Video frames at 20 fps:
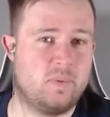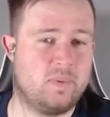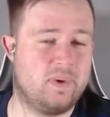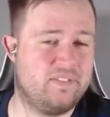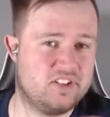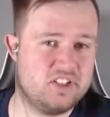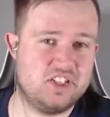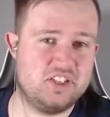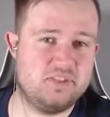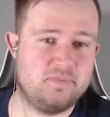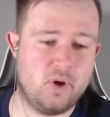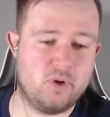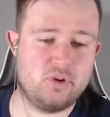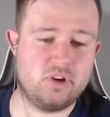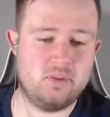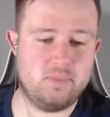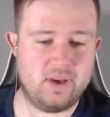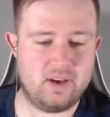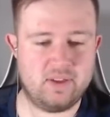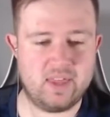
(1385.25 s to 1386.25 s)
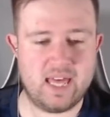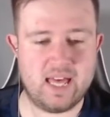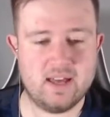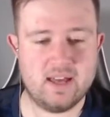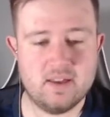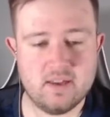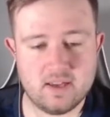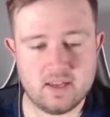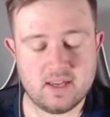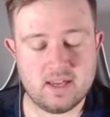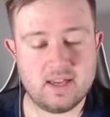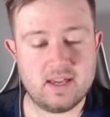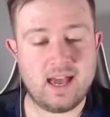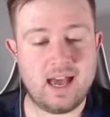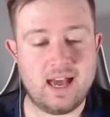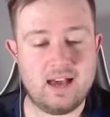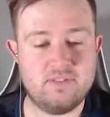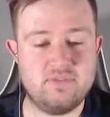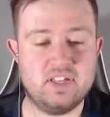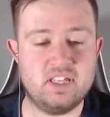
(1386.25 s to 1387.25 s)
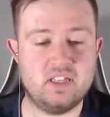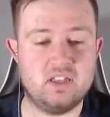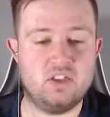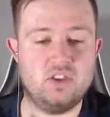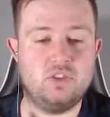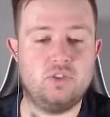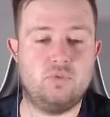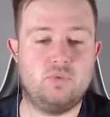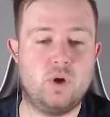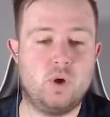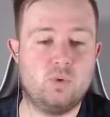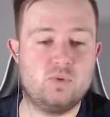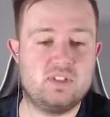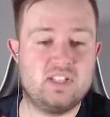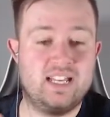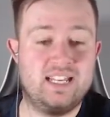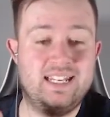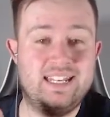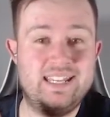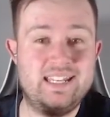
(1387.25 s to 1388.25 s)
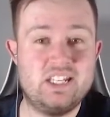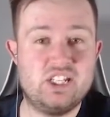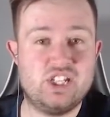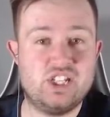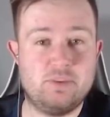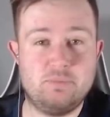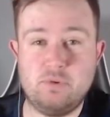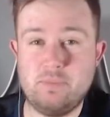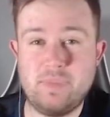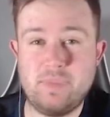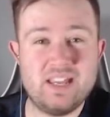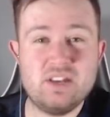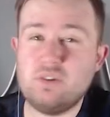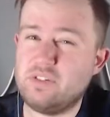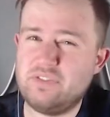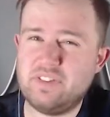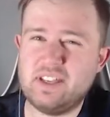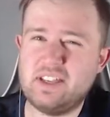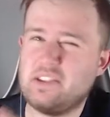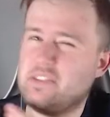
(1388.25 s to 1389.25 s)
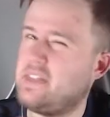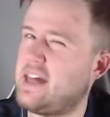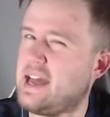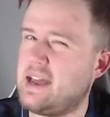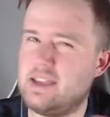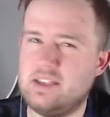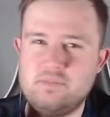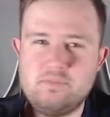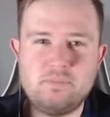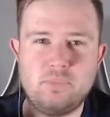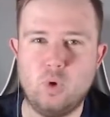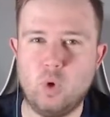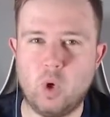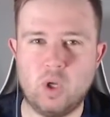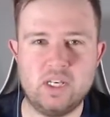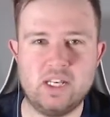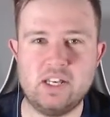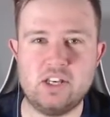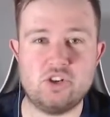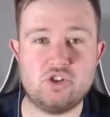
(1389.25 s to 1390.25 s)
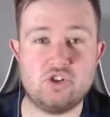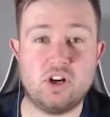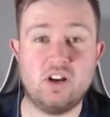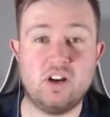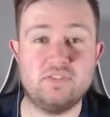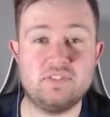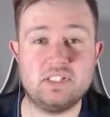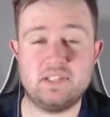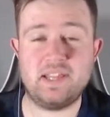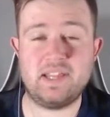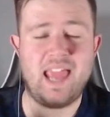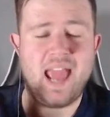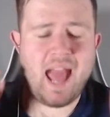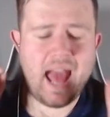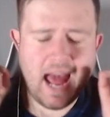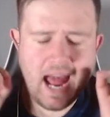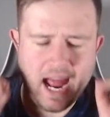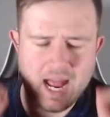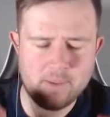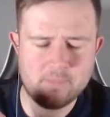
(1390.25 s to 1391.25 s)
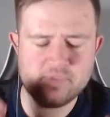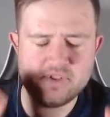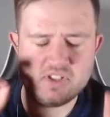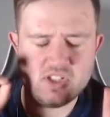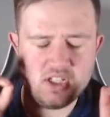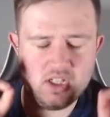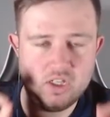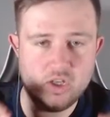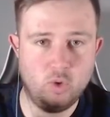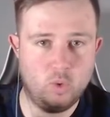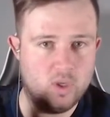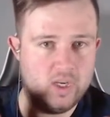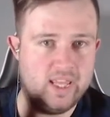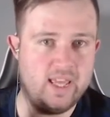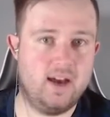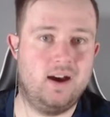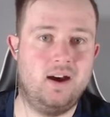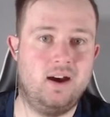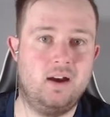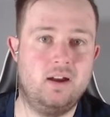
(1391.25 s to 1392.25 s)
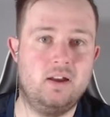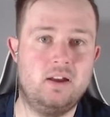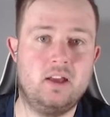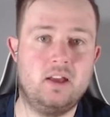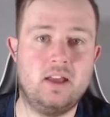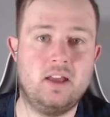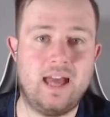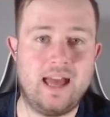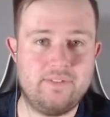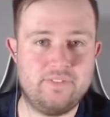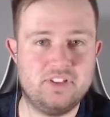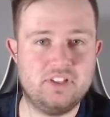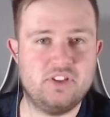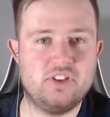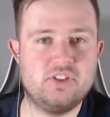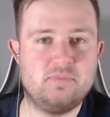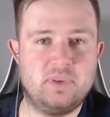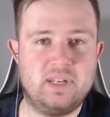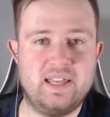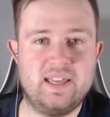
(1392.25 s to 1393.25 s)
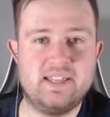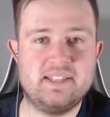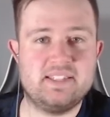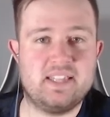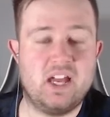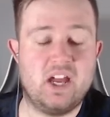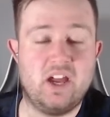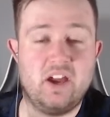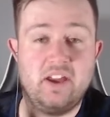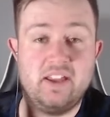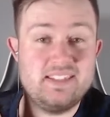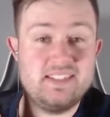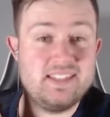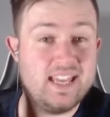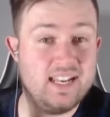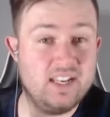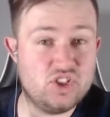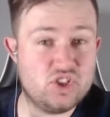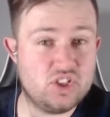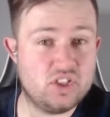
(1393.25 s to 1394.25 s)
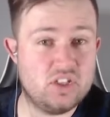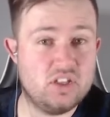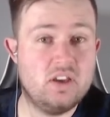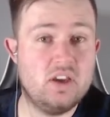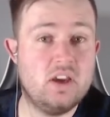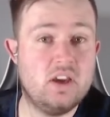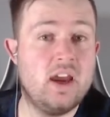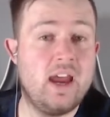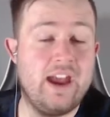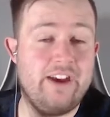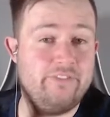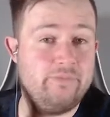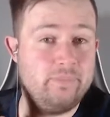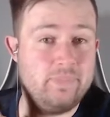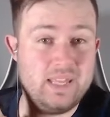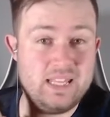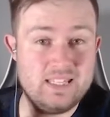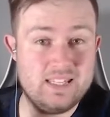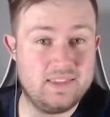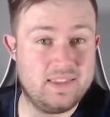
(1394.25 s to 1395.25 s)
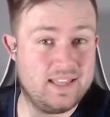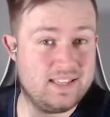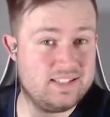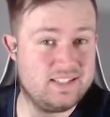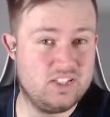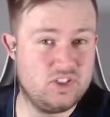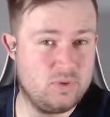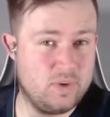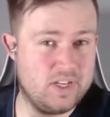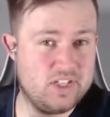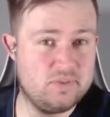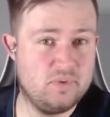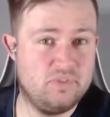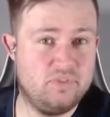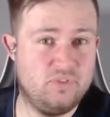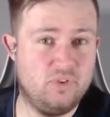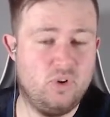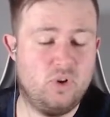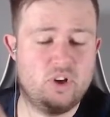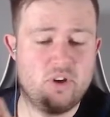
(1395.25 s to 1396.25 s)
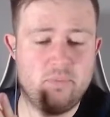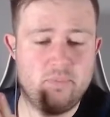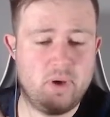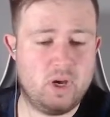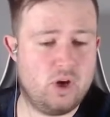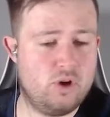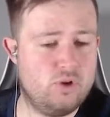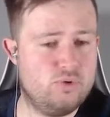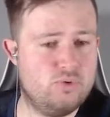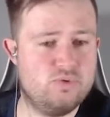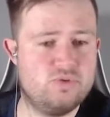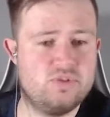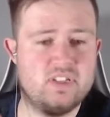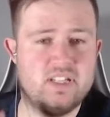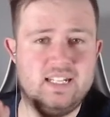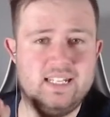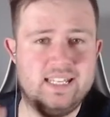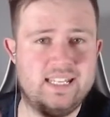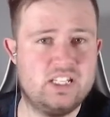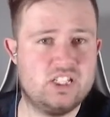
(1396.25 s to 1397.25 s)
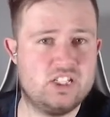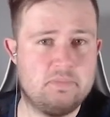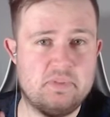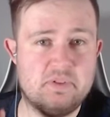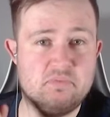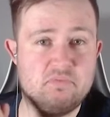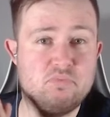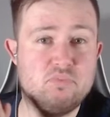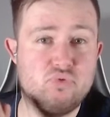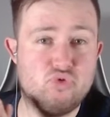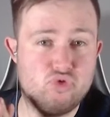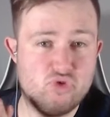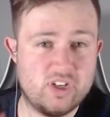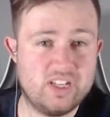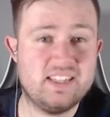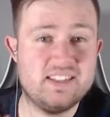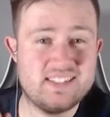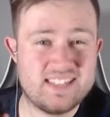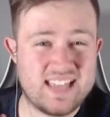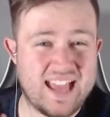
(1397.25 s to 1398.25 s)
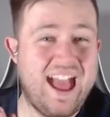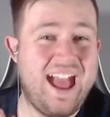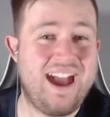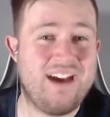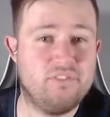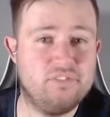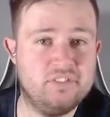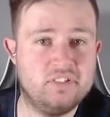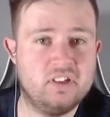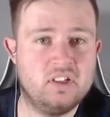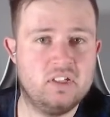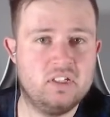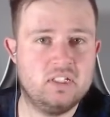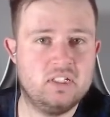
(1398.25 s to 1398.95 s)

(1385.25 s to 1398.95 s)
We haven't actually spoken about yet. Having the roles like leadership, you may not think are that important in a draft. They absolutely are. Having those players that are intelligent, have been in that situation before, composed, leadership is brilliant to have.